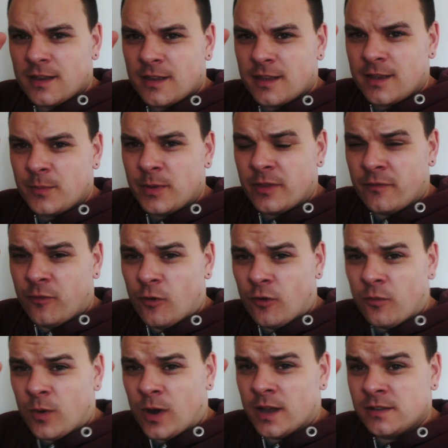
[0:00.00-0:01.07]
It'll be the
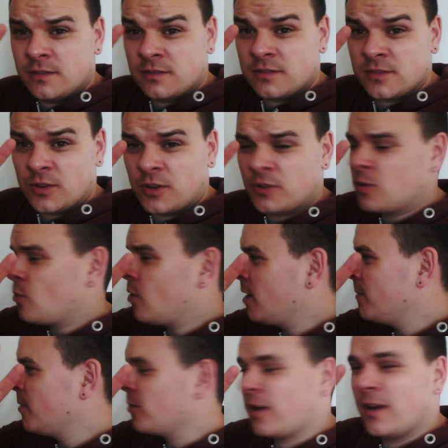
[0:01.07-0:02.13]
fourth one. So I don't know why
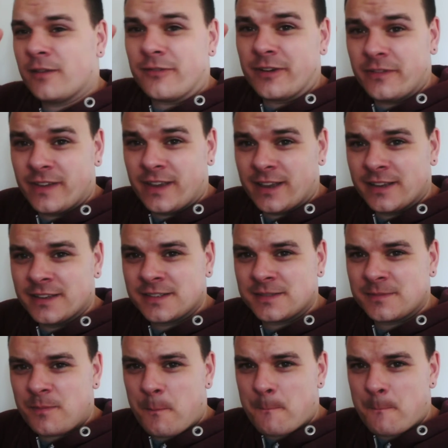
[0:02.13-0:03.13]
I'm holding up three fingers.